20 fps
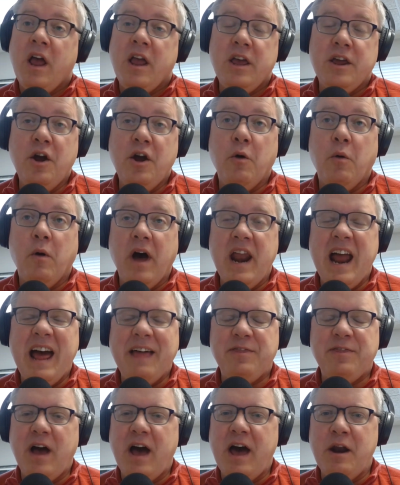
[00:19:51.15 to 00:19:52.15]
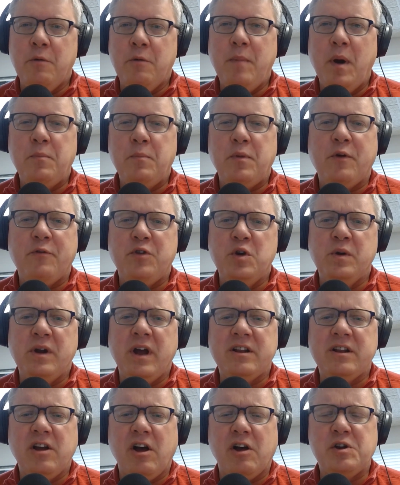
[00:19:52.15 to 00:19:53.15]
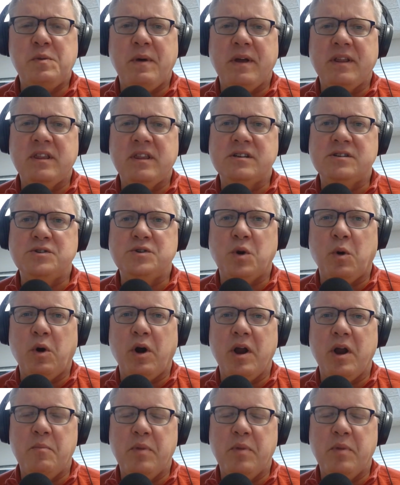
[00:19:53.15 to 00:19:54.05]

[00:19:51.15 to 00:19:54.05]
and I don't remember if you and I talked about this story,